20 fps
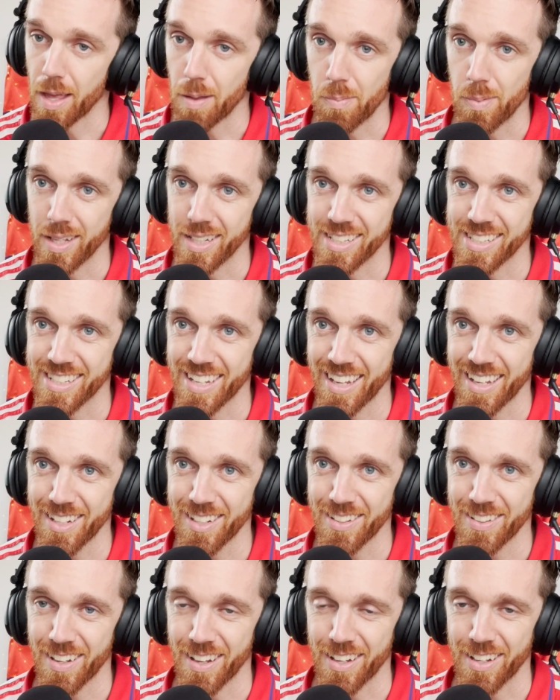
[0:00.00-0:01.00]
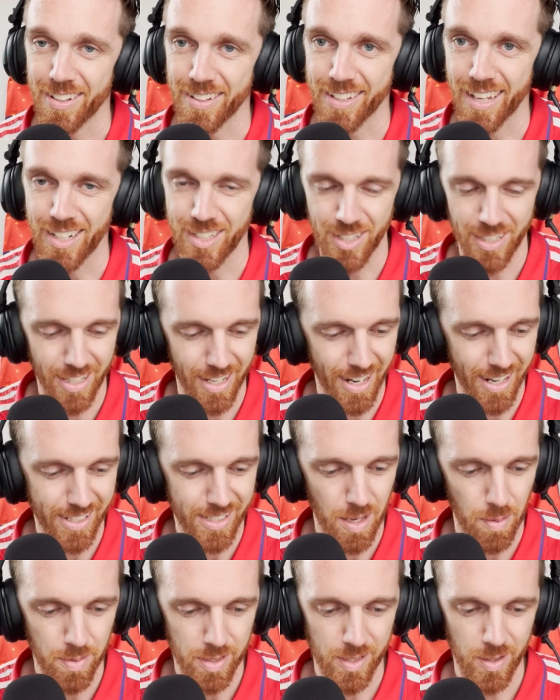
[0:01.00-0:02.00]
being said, I'll catch you in the next
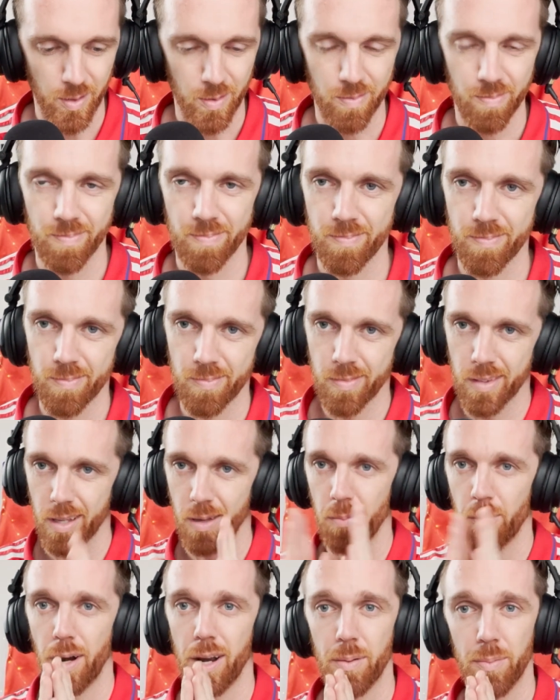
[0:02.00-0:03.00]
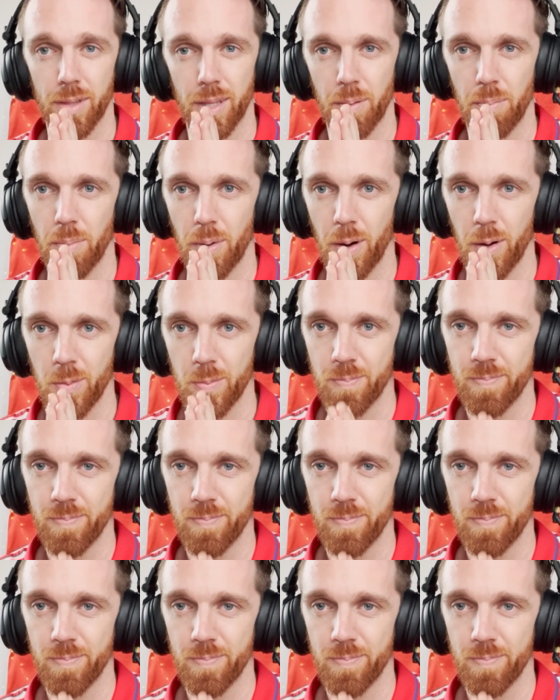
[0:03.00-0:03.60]
episode. Breve tiempo.